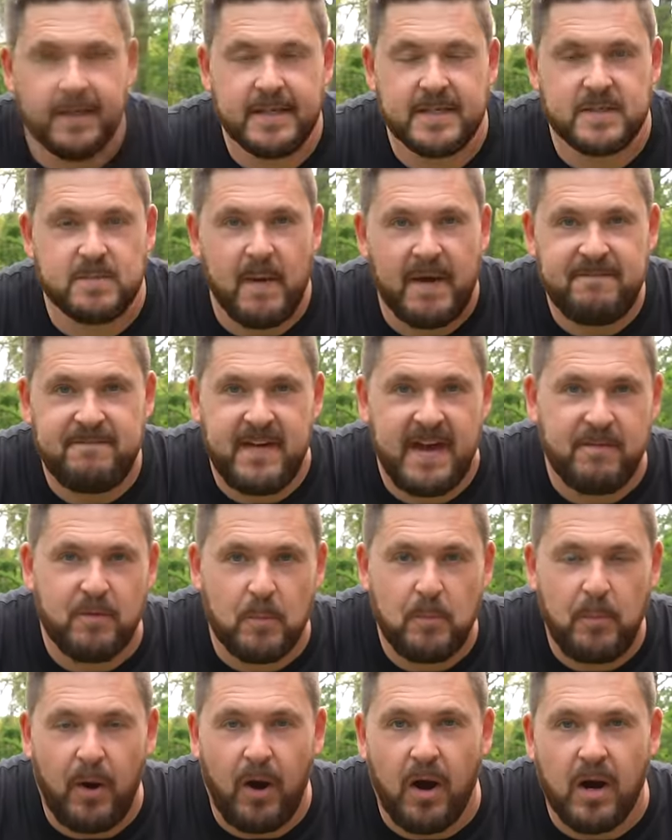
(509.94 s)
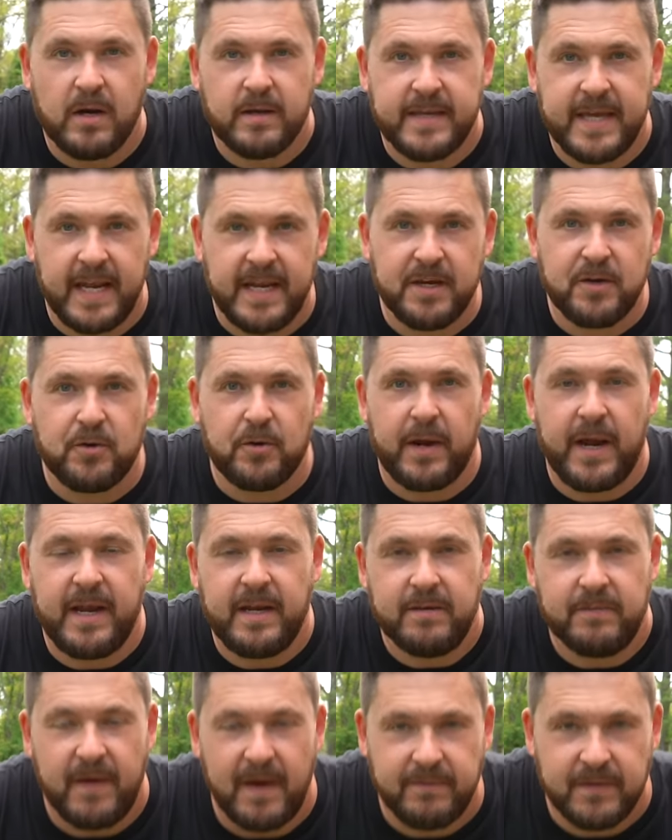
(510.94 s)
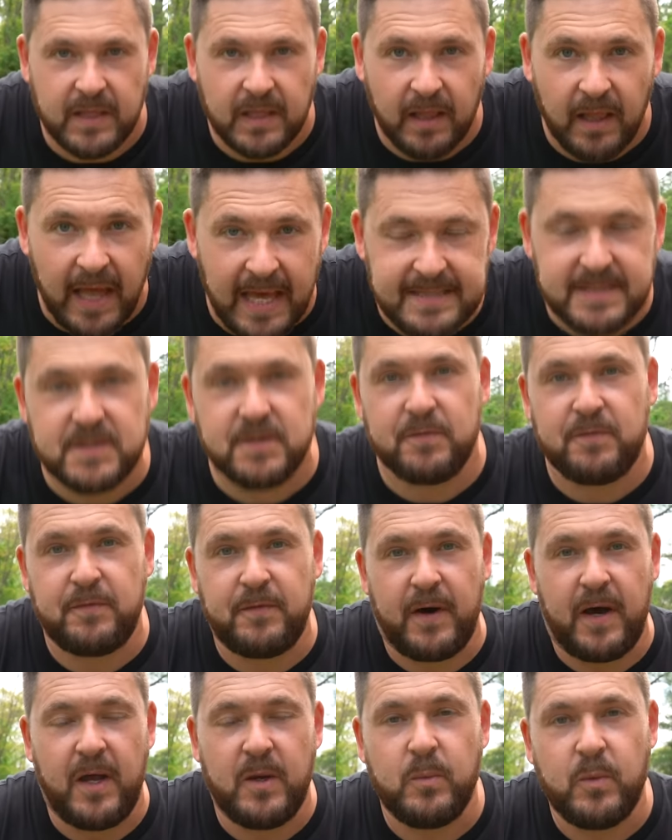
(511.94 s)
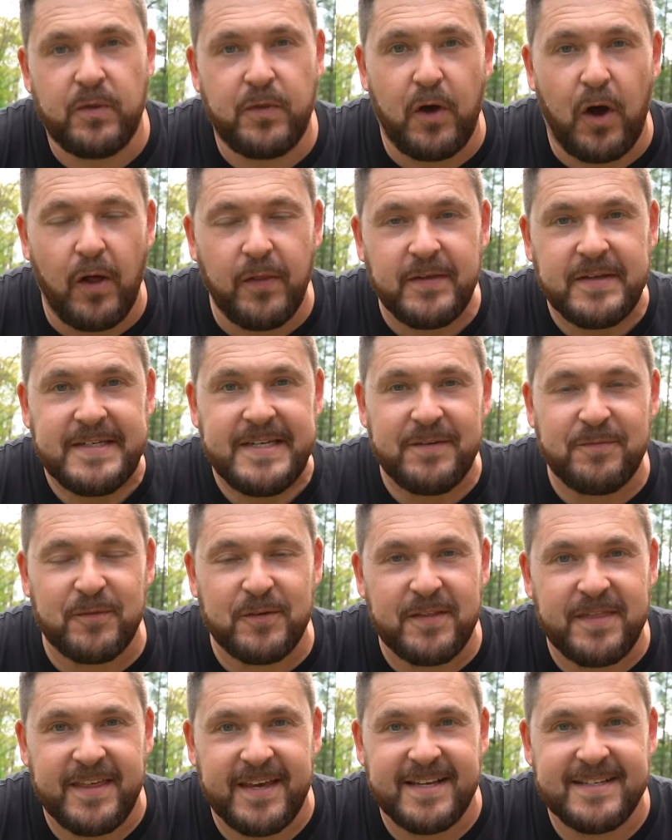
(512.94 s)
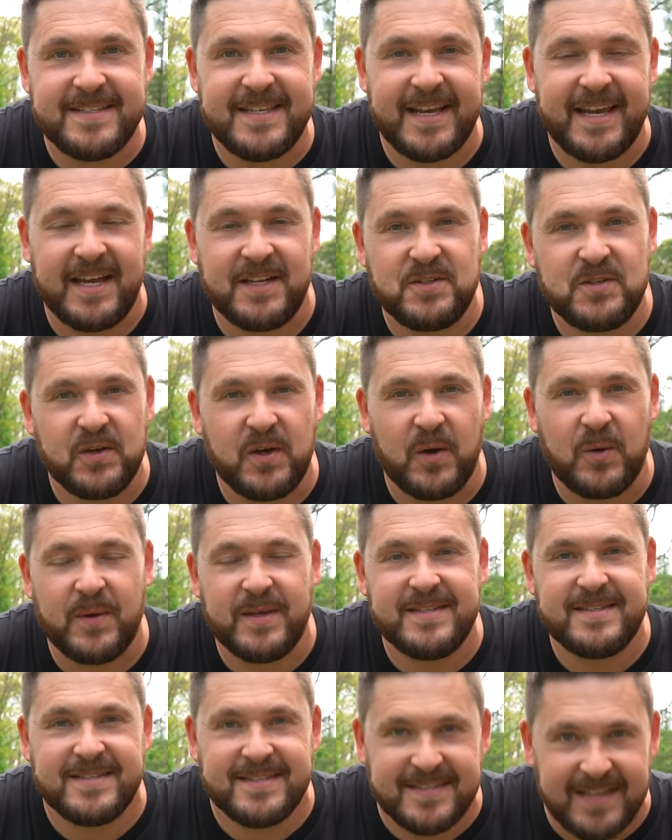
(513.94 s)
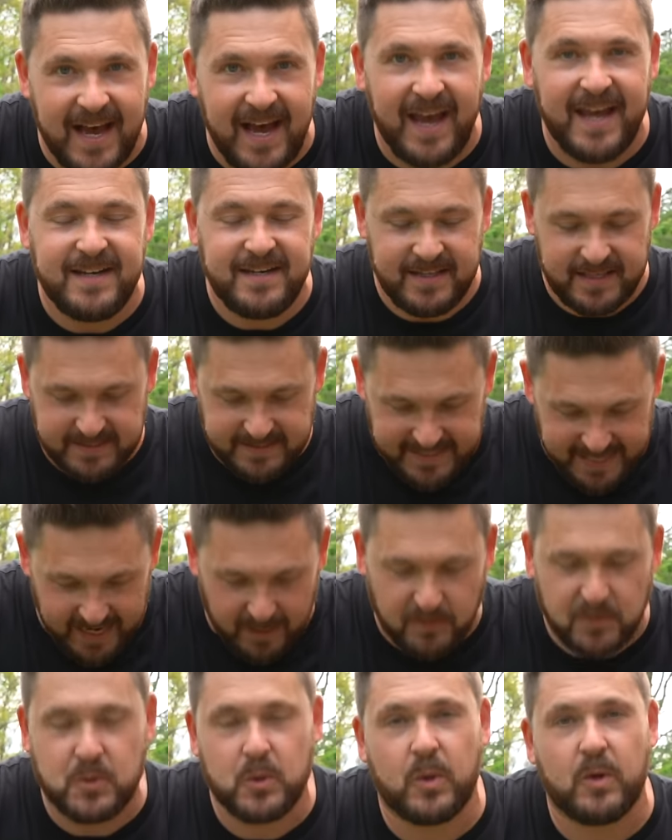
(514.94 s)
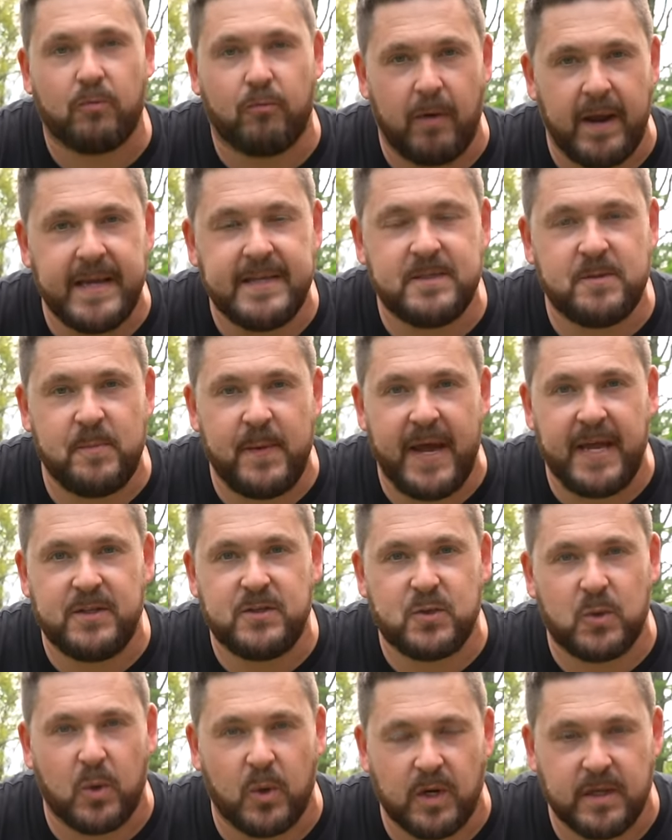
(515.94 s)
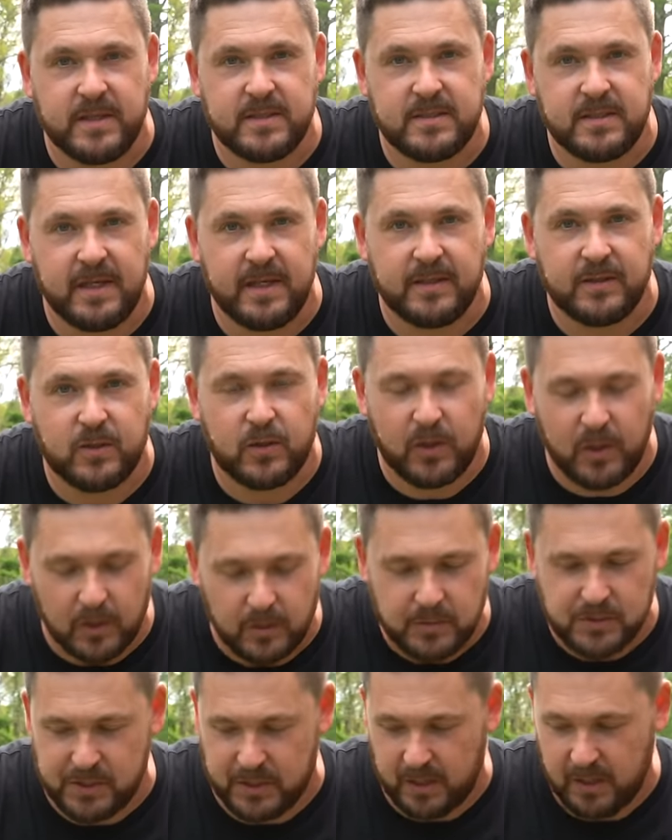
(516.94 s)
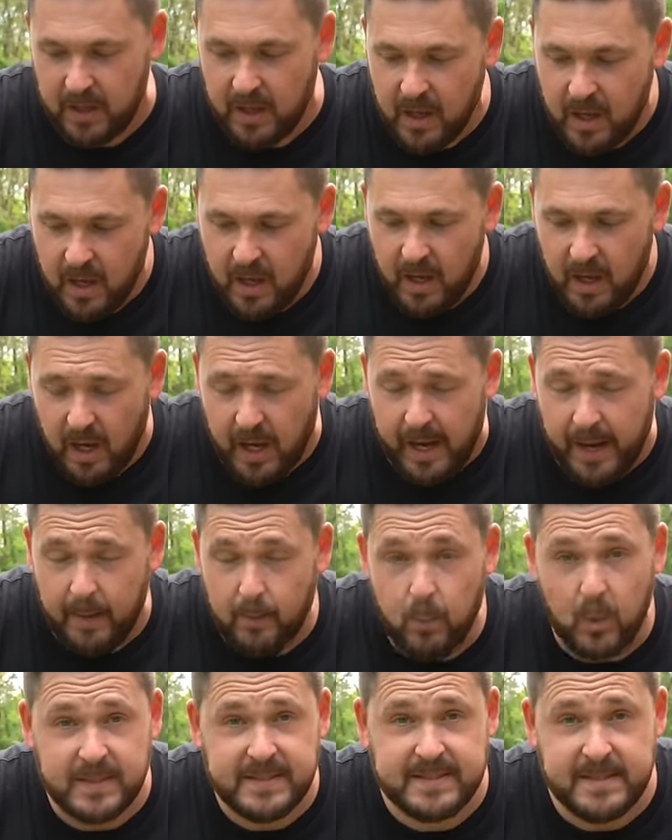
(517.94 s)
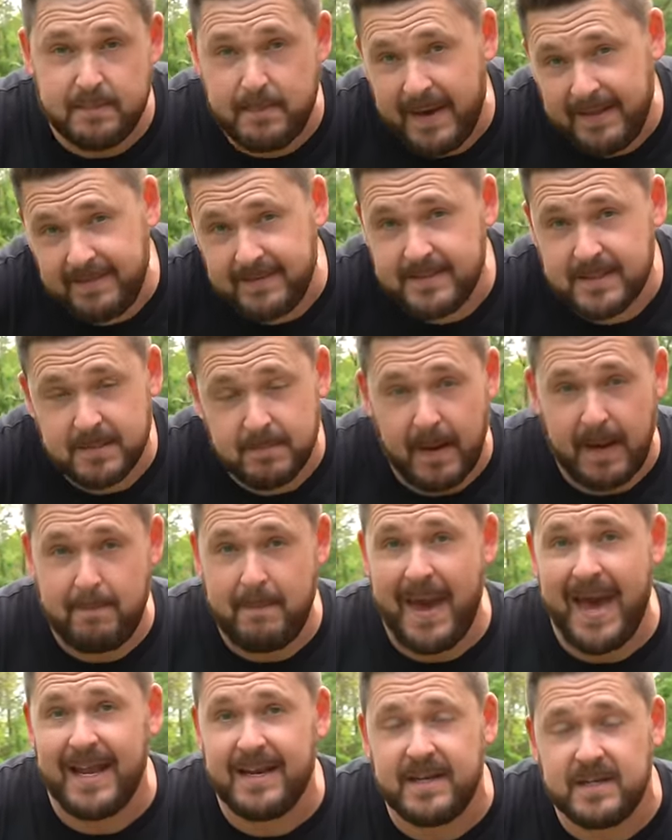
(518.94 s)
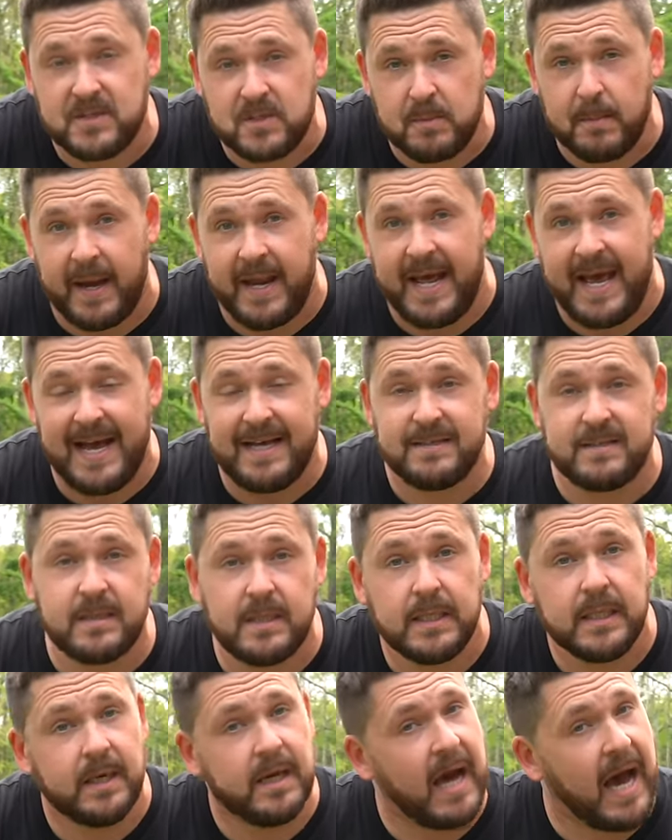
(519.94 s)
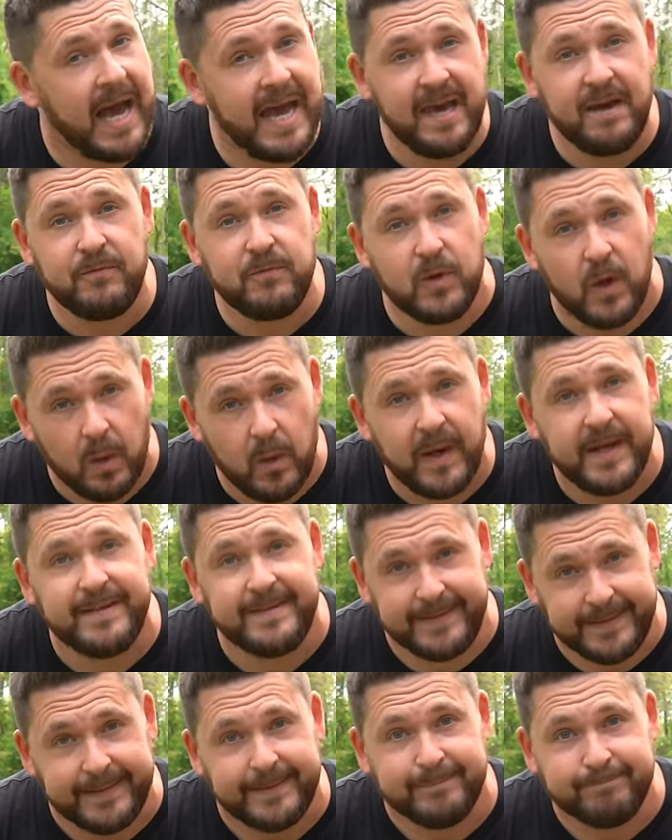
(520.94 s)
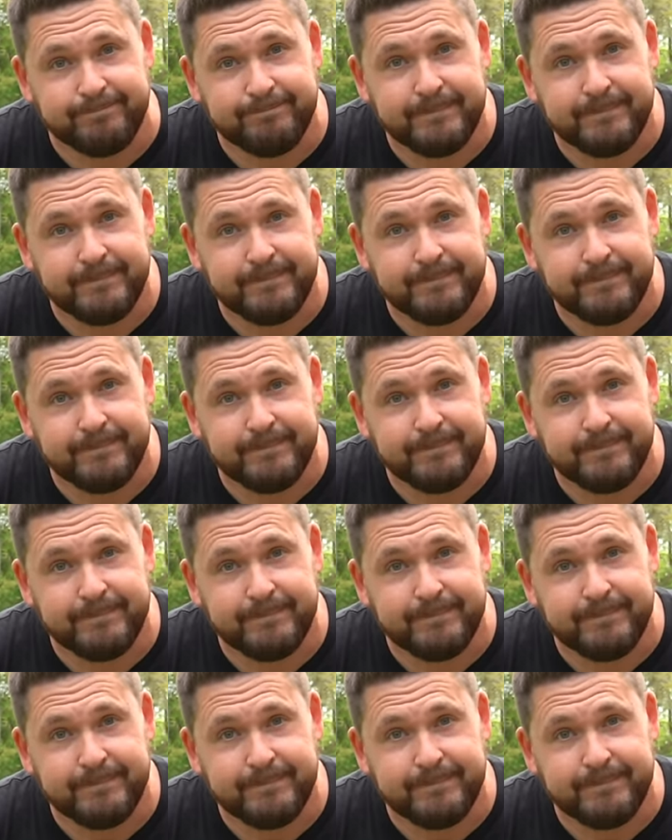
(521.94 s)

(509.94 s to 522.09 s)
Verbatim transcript: This is my favorite part, getting creative, having lots of fun with all the different things that get to go inside this outdoor raised bed tortoise enclosure. Um, what's the method to my madness, you might ask? I have no idea.